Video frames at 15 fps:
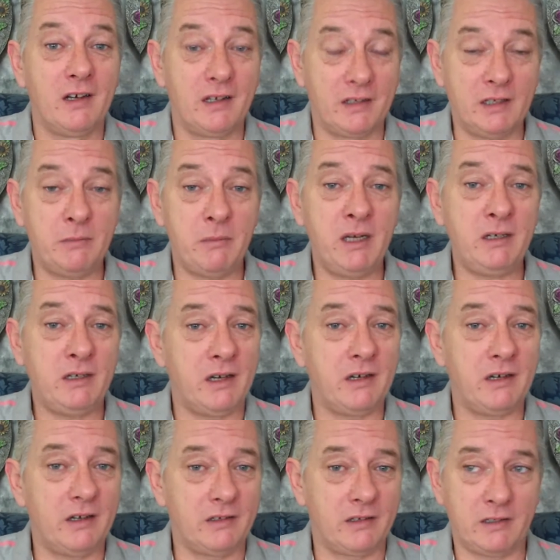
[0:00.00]
and they mean
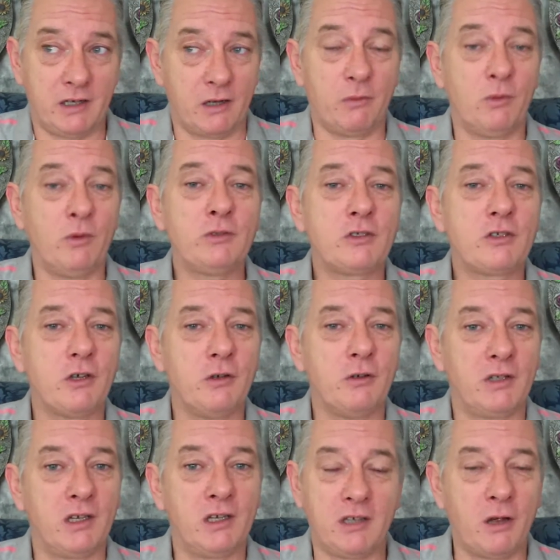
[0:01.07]
it, and they don't want to,
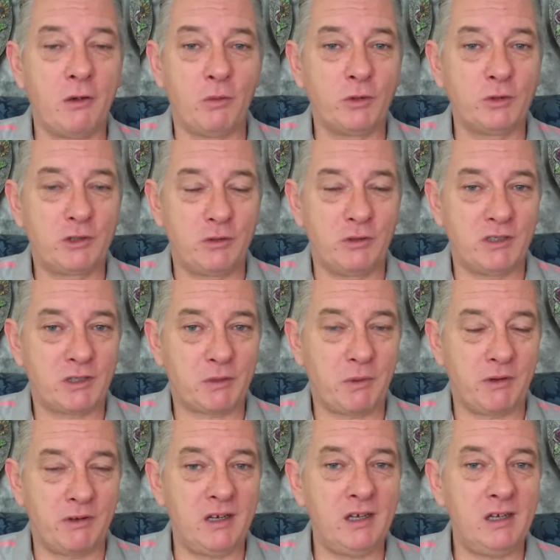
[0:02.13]
and they don't want to in
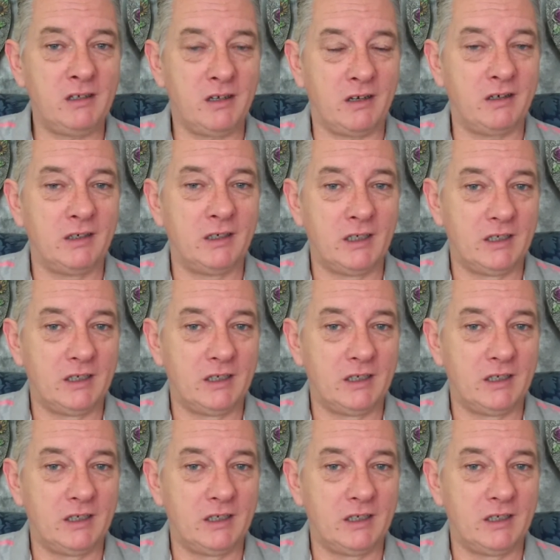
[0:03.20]
spirit either.